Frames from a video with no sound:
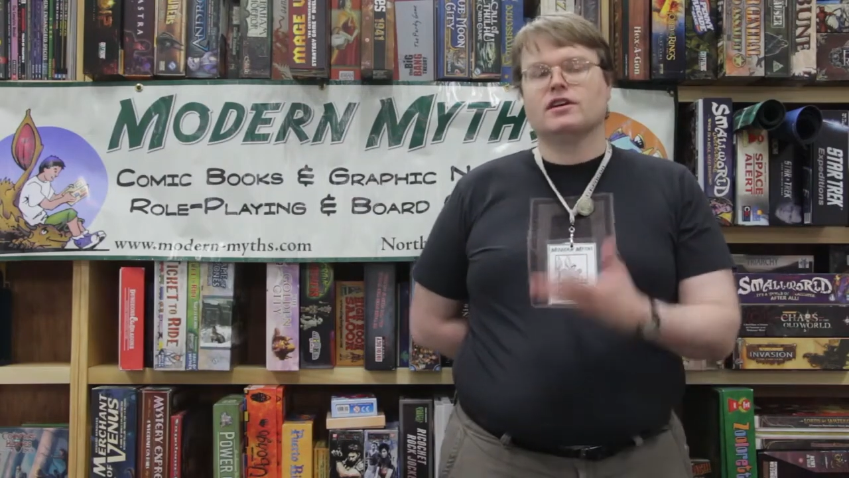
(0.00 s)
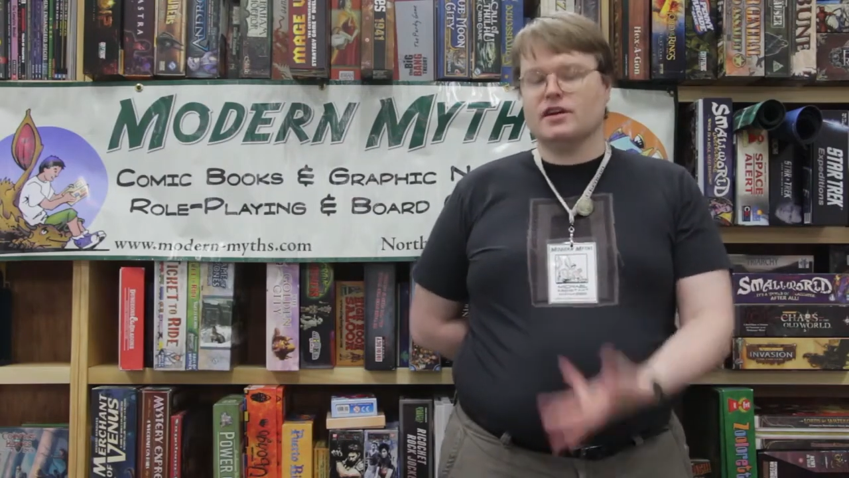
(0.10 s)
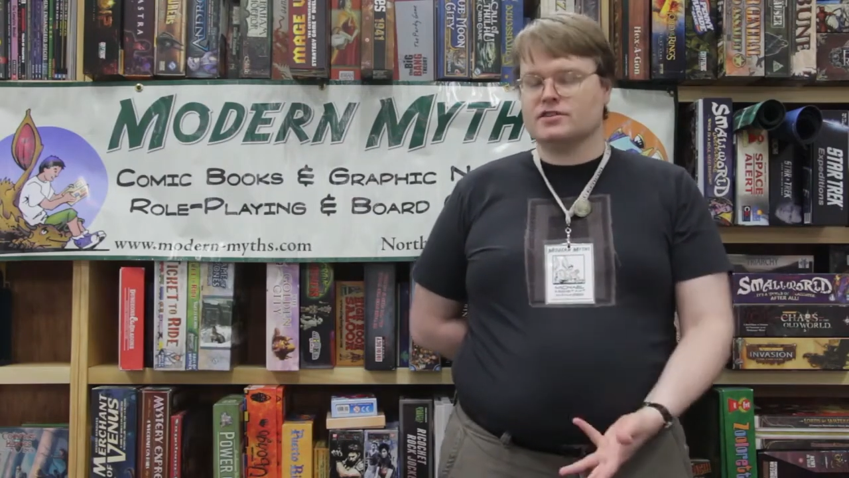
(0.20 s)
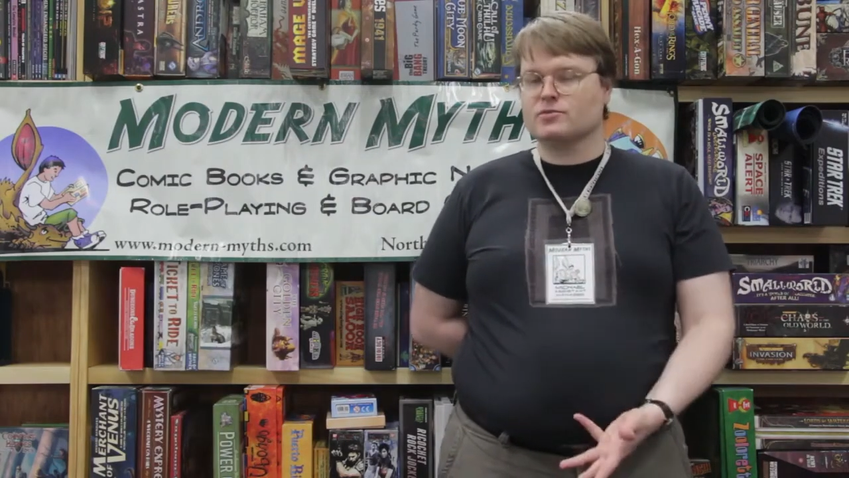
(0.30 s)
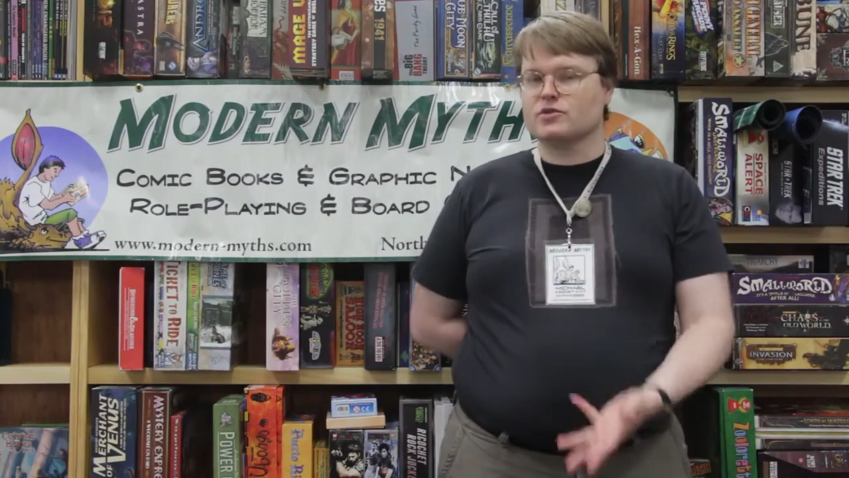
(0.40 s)

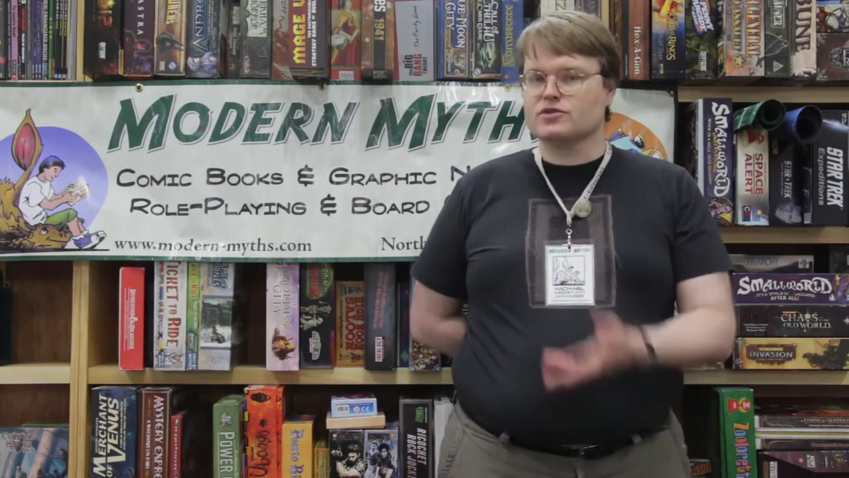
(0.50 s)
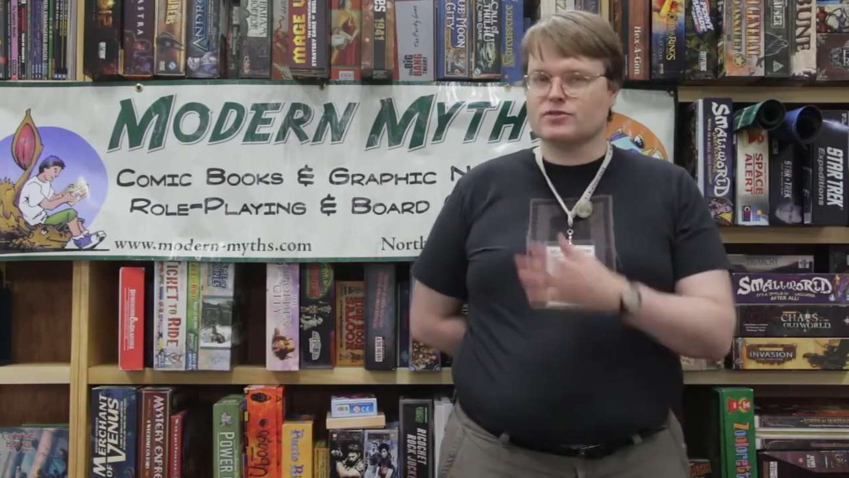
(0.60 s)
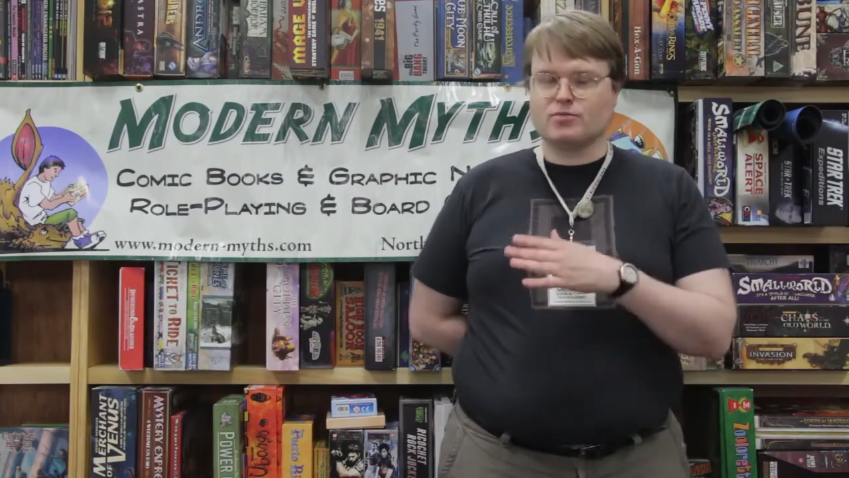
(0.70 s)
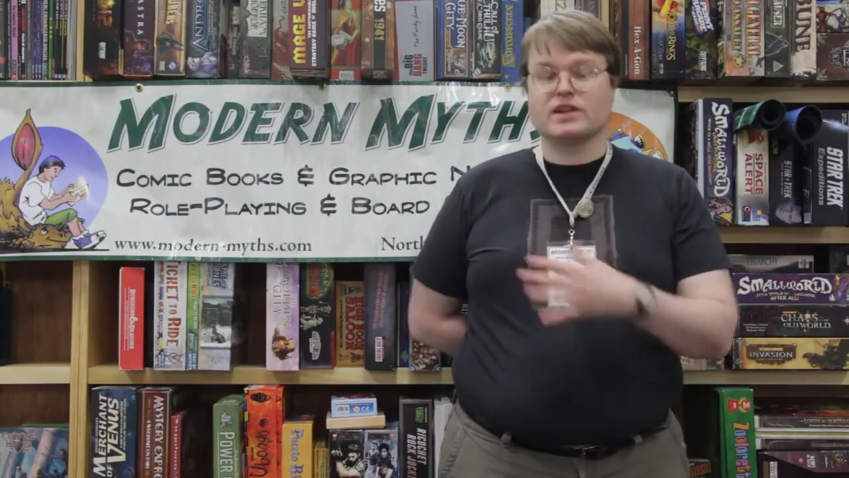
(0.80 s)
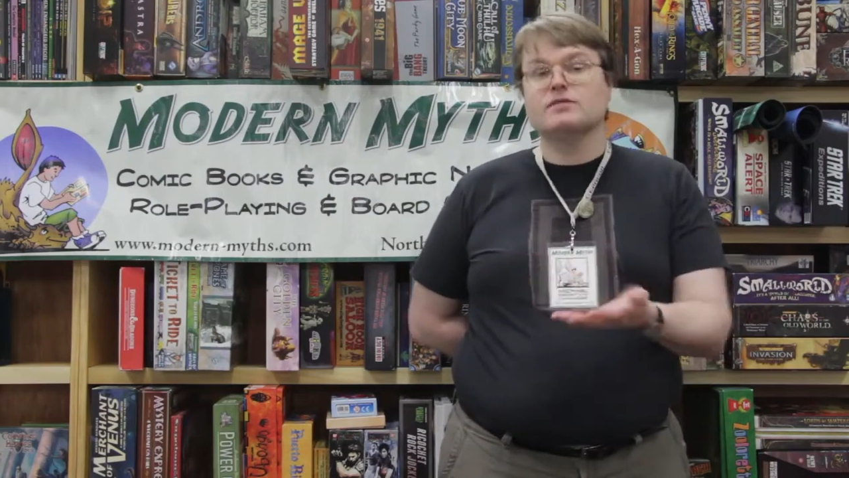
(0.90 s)

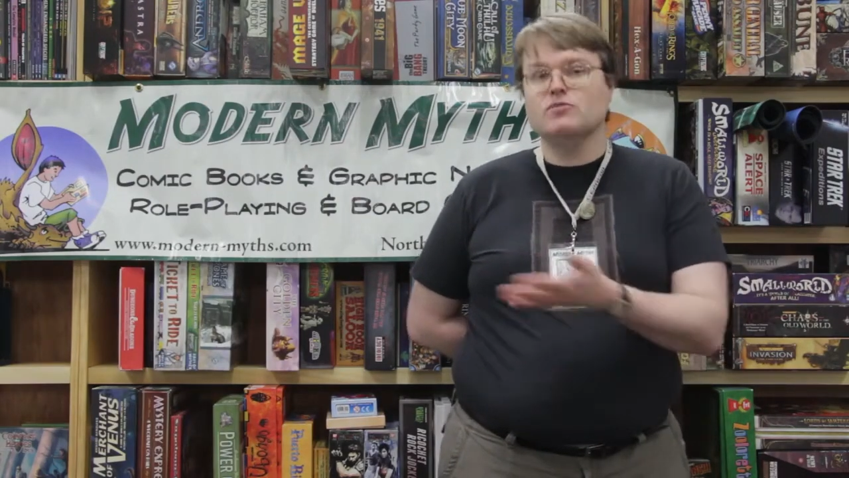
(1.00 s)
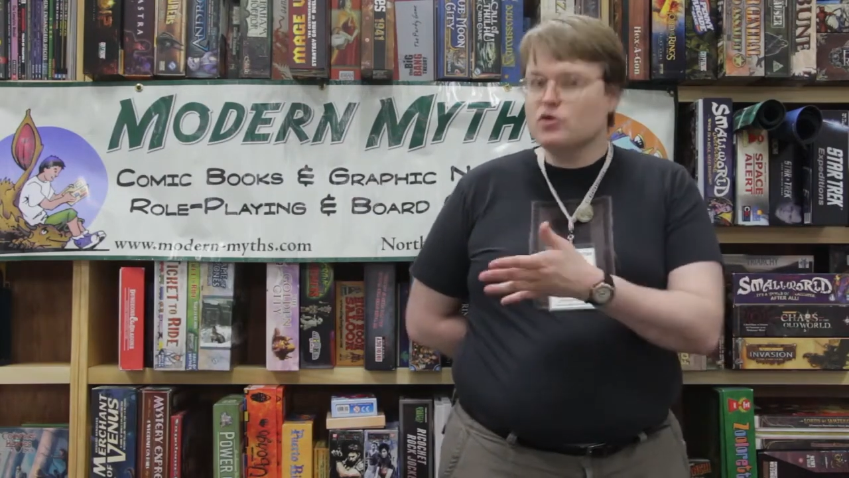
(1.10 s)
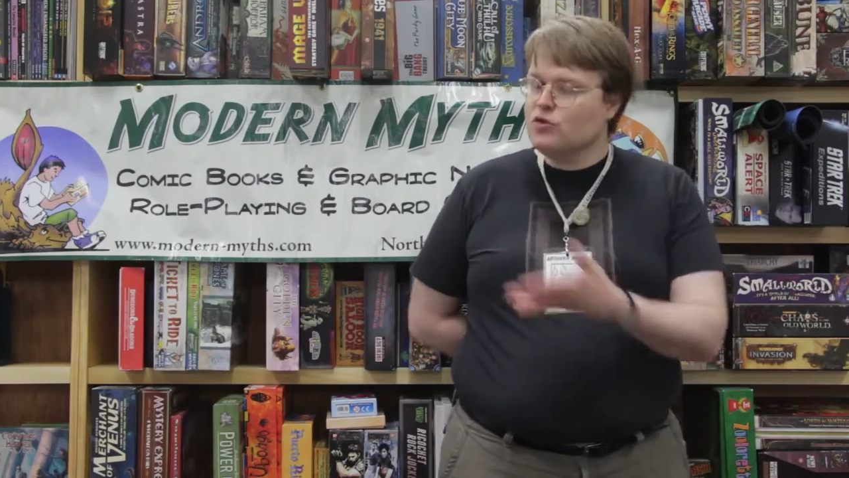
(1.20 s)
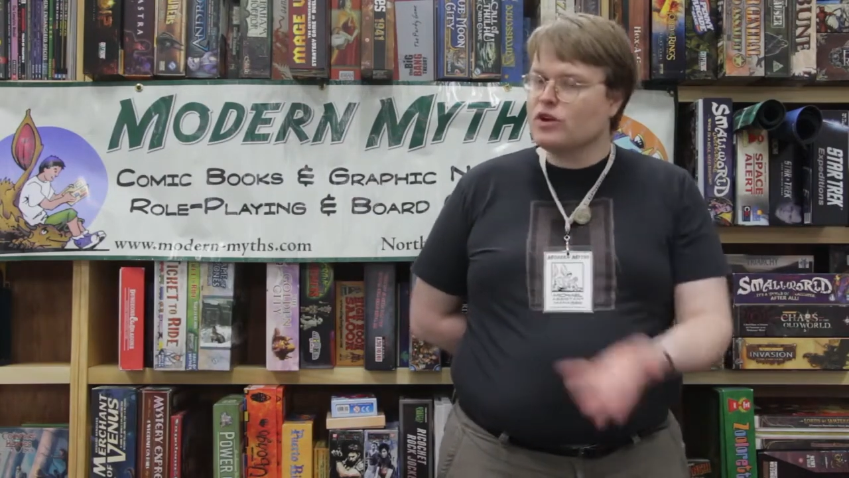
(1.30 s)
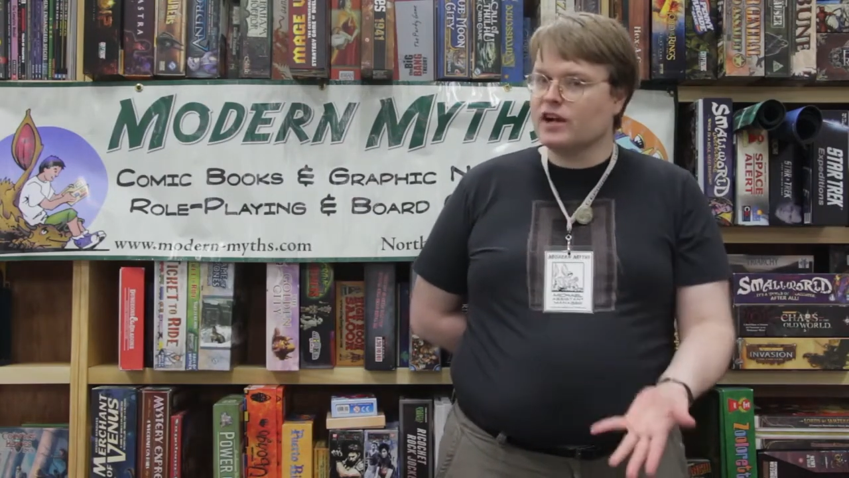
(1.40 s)
customers, bring in
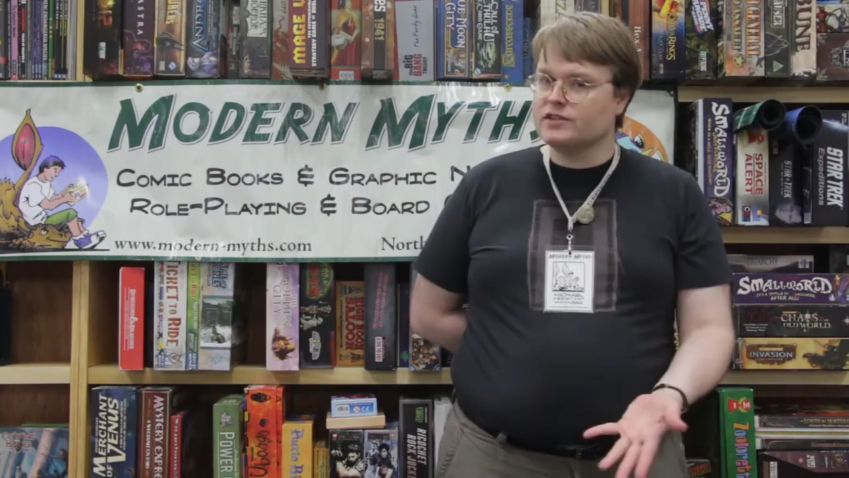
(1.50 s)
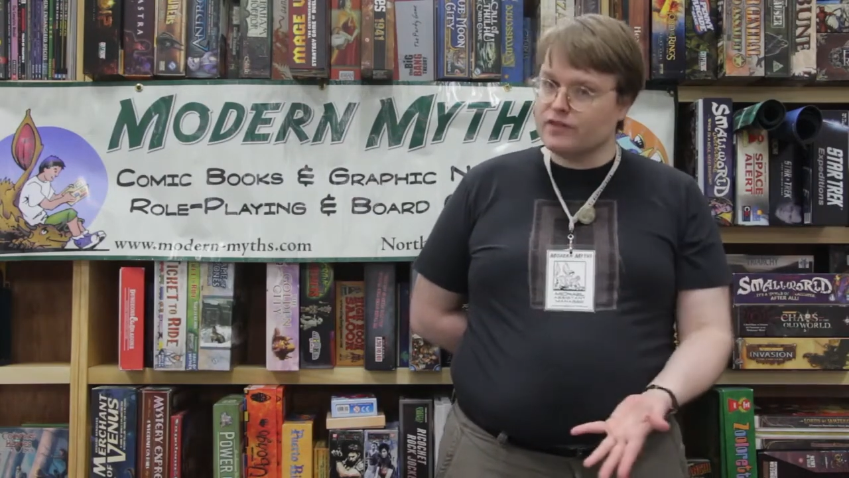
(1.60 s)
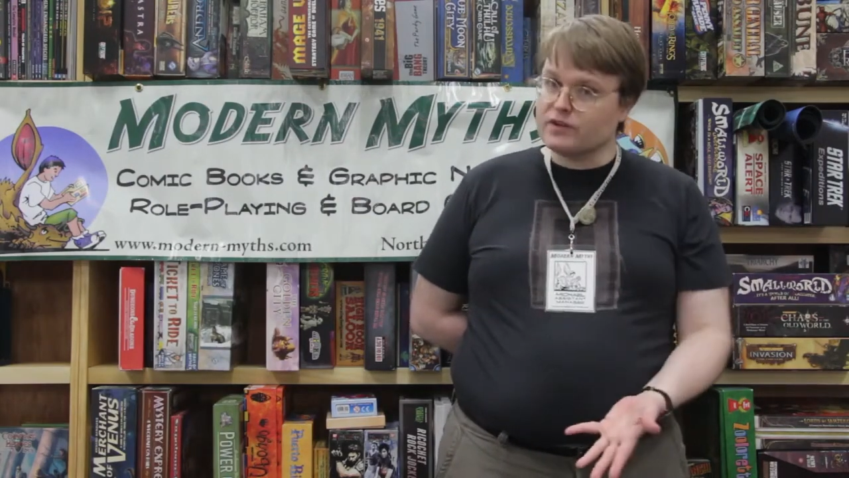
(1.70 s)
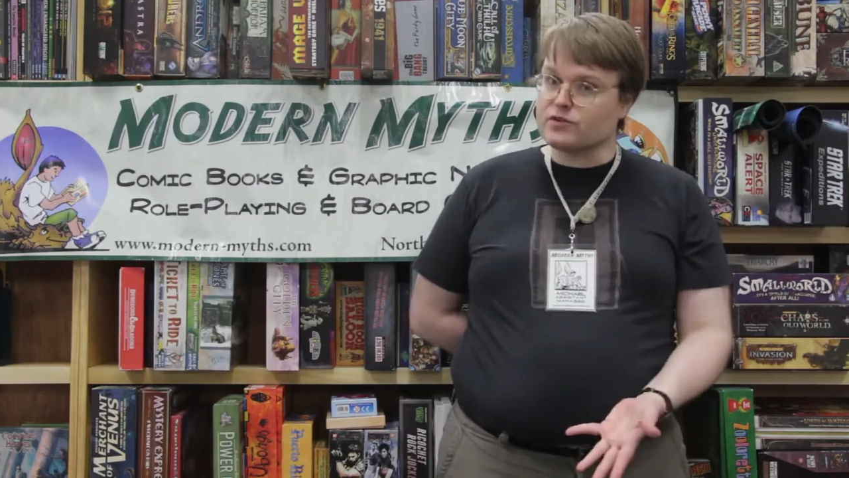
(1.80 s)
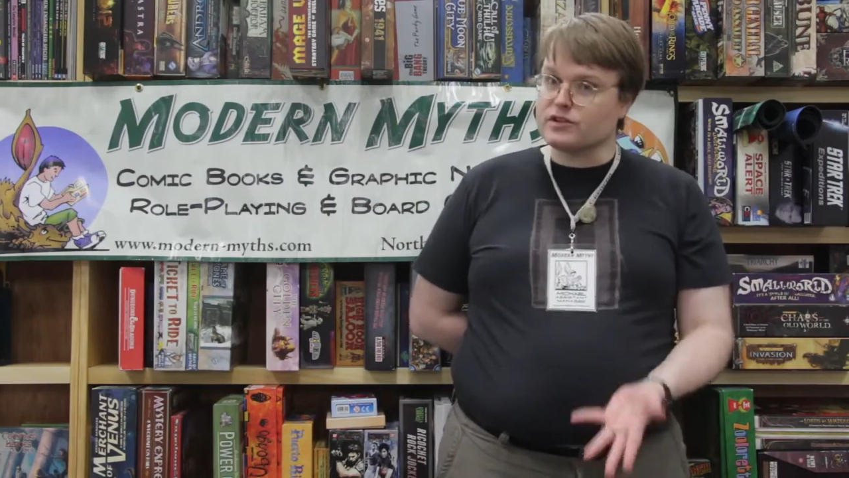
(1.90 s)
new kinds
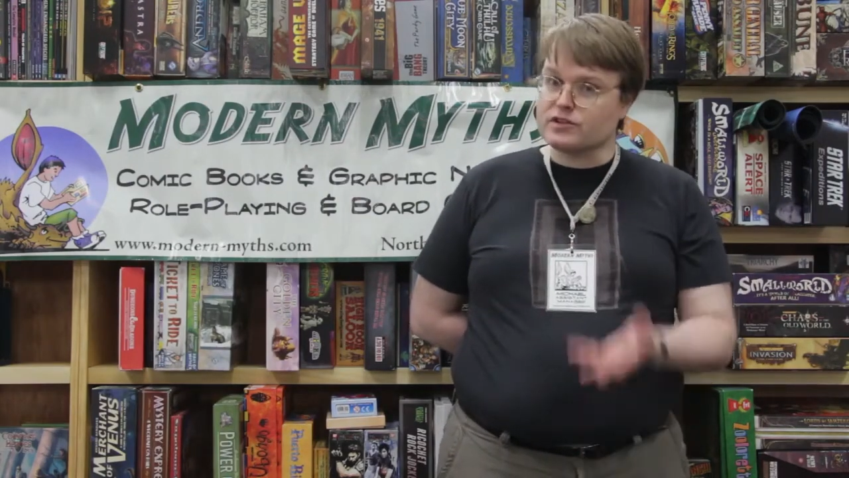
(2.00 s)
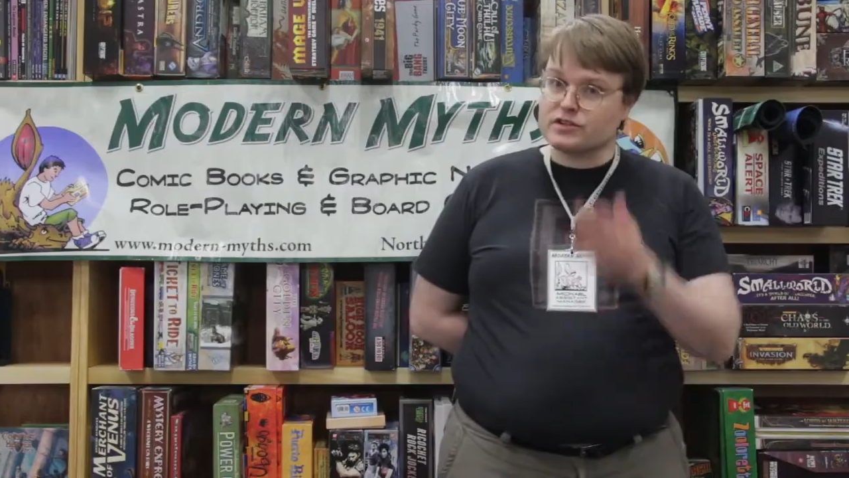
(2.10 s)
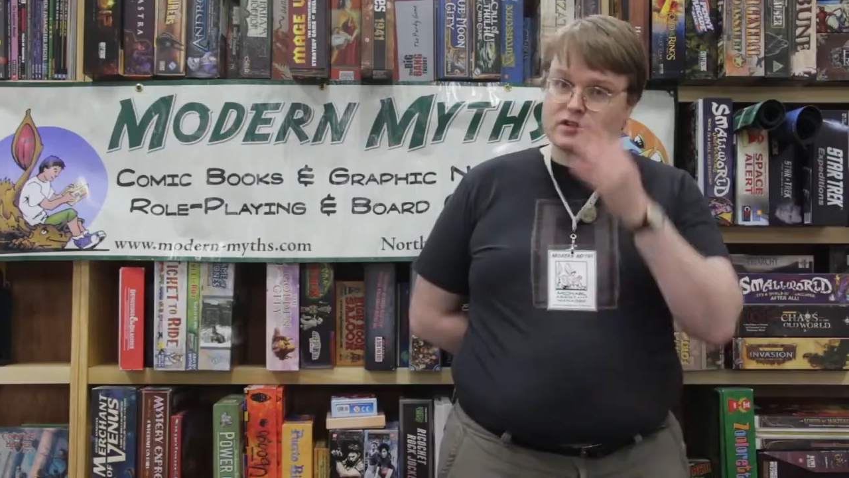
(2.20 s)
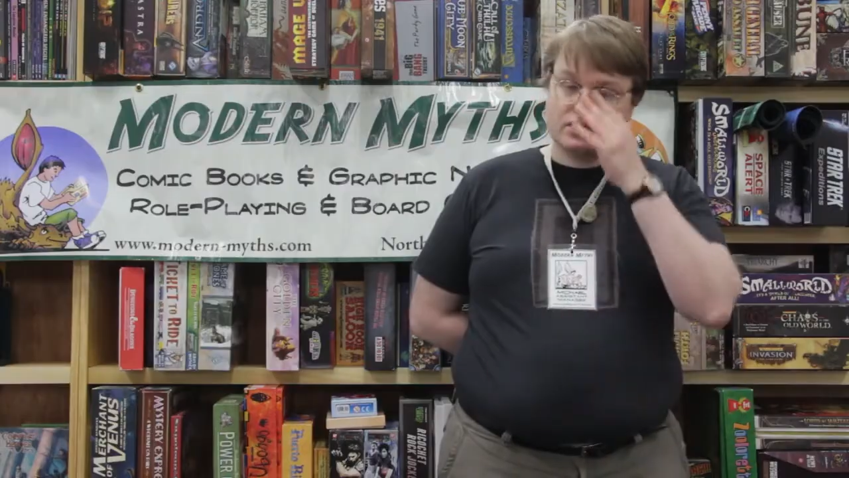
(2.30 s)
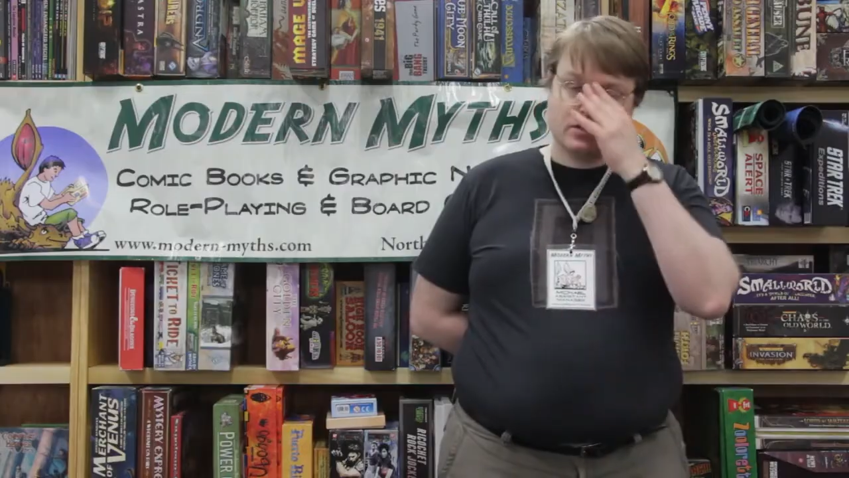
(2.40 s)
of interests